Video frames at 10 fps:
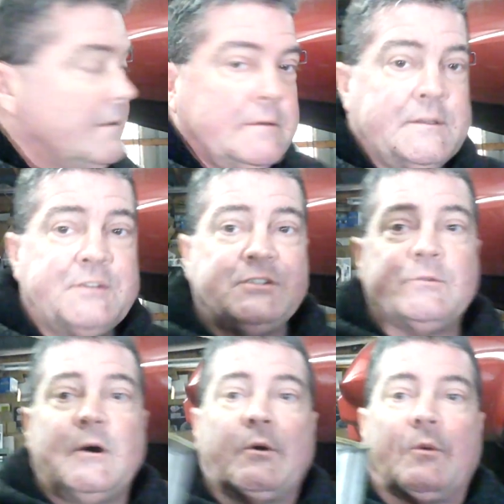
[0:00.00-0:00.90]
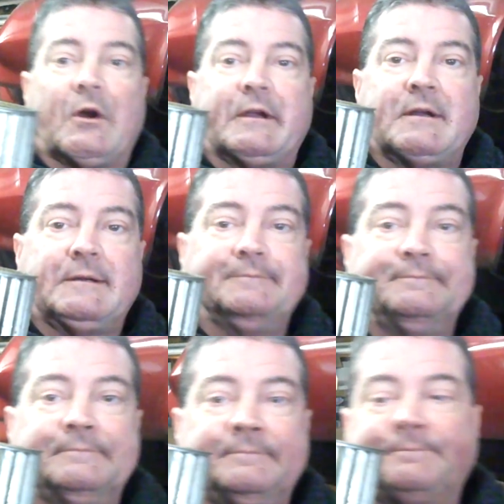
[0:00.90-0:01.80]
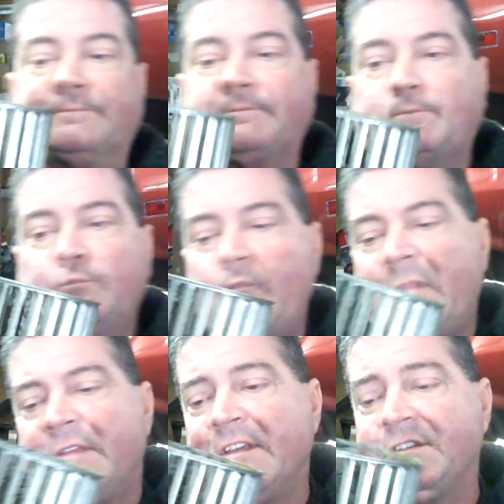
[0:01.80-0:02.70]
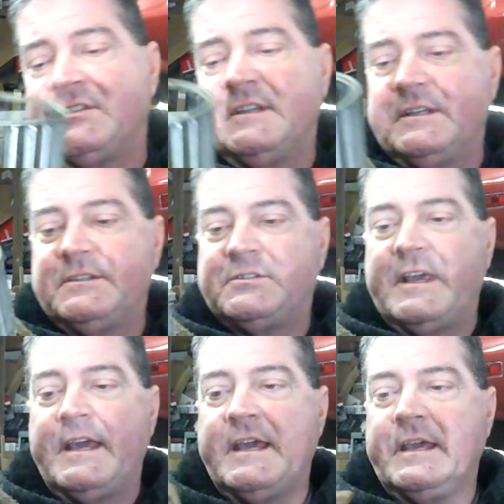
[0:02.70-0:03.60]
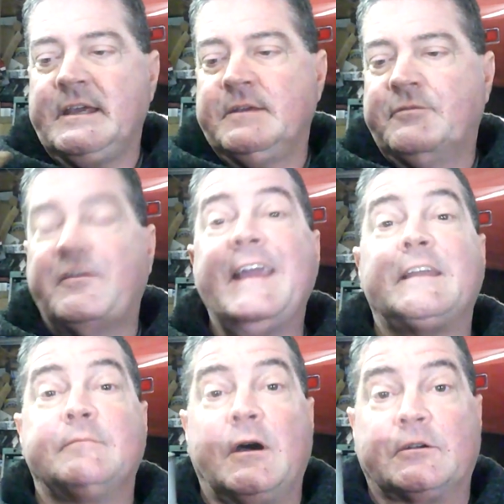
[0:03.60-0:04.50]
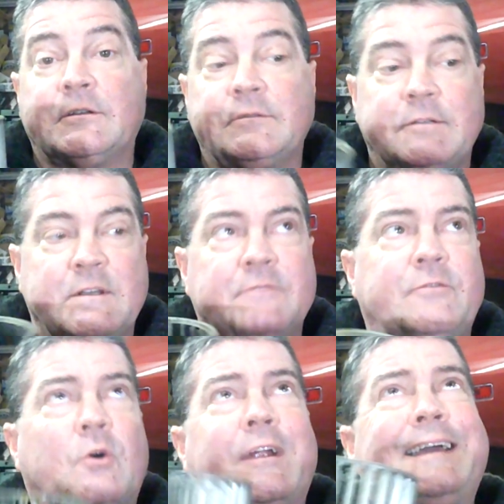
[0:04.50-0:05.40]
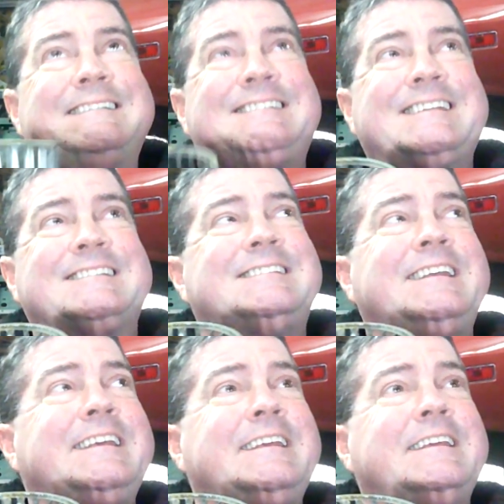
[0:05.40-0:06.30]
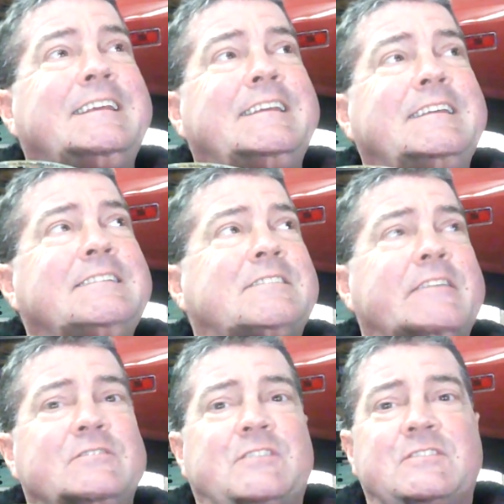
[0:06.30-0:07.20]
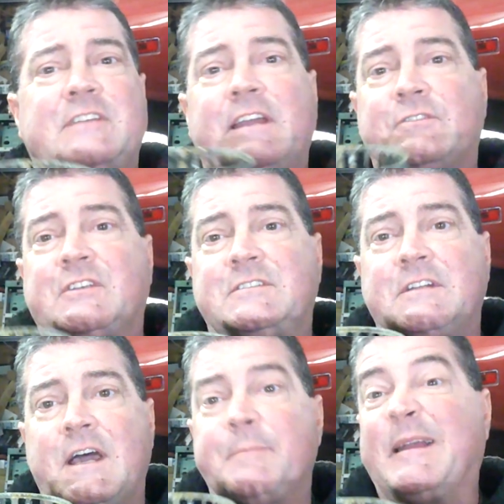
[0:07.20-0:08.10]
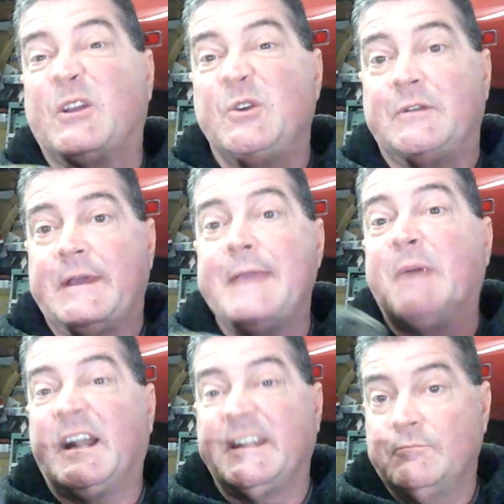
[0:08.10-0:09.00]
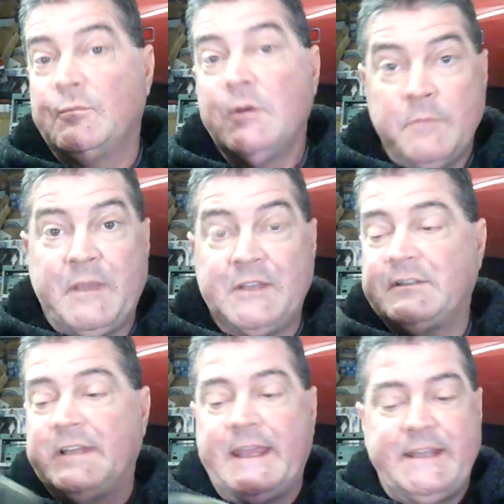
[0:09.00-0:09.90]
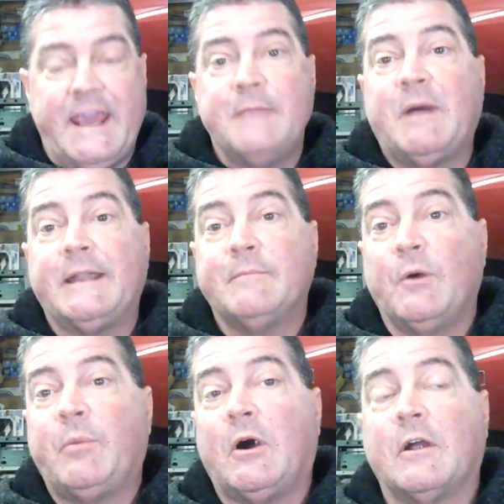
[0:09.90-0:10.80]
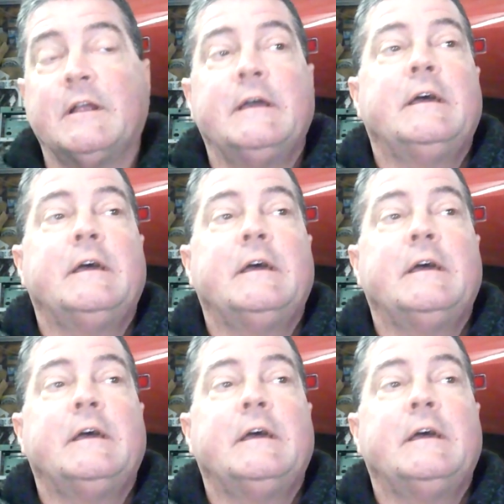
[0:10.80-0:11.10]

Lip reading: This is what we're working on. This is a fan motor for a 67, 68, or 69 Barracuda, A-body. Basically, any A-body Mopar.